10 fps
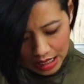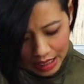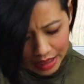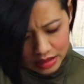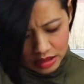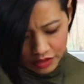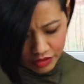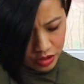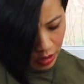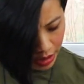And if
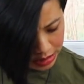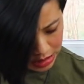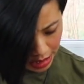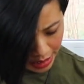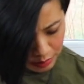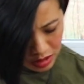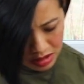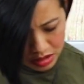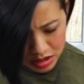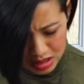you're short on time,
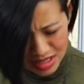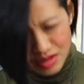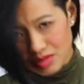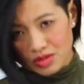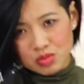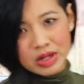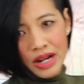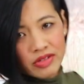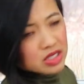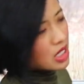just use
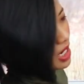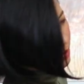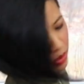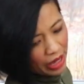whatever time you